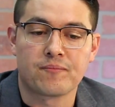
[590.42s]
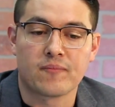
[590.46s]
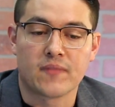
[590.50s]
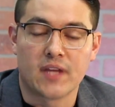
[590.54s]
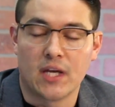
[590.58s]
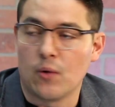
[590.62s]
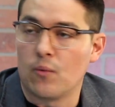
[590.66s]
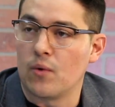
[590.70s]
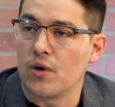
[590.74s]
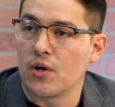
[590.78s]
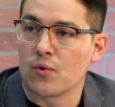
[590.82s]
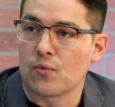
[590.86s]

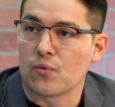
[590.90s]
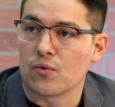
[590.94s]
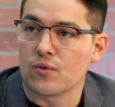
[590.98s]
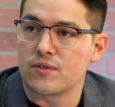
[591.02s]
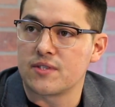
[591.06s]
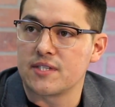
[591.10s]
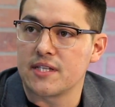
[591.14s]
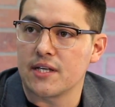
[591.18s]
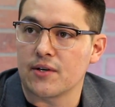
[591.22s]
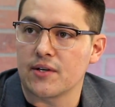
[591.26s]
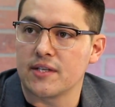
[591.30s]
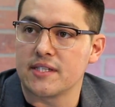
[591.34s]
He won a
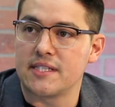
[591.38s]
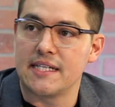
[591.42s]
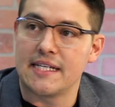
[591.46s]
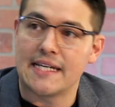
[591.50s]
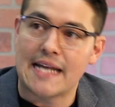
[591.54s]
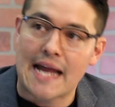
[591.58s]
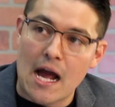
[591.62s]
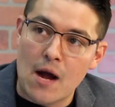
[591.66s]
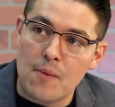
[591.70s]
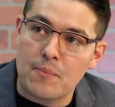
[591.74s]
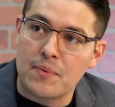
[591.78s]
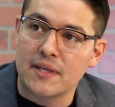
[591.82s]
World Series. He
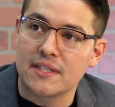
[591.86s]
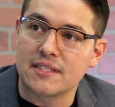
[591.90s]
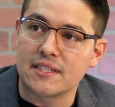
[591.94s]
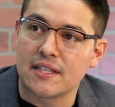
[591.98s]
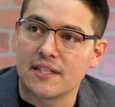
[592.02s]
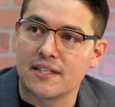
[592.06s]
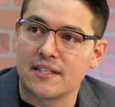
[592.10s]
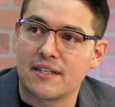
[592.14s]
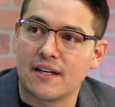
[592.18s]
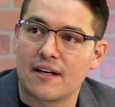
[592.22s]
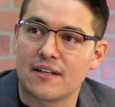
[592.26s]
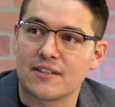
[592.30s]
now plays
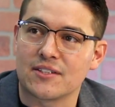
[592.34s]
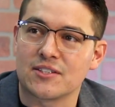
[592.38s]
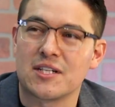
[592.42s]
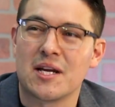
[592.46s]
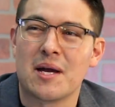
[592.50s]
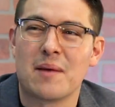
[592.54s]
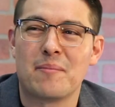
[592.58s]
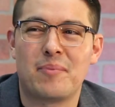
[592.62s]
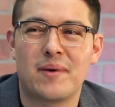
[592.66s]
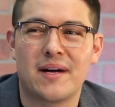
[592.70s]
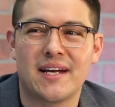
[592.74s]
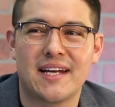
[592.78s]
on the Dodgers,
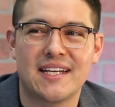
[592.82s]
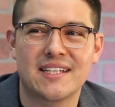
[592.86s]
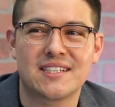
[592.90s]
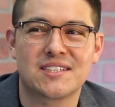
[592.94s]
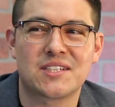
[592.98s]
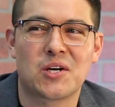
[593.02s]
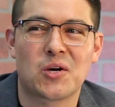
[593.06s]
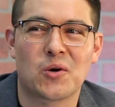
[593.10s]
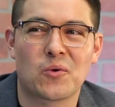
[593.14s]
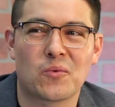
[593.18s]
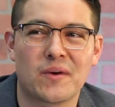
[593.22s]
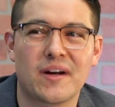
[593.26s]
but
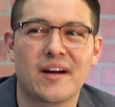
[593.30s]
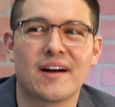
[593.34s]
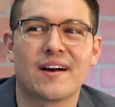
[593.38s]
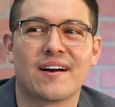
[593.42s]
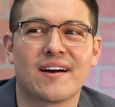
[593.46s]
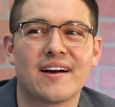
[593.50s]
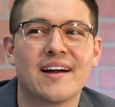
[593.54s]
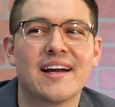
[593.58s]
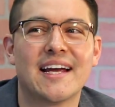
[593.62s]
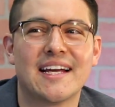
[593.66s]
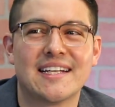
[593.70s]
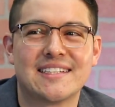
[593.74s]
his
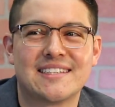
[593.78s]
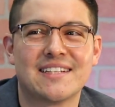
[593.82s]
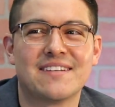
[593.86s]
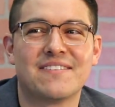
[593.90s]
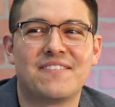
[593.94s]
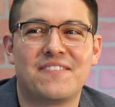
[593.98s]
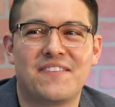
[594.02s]
career is in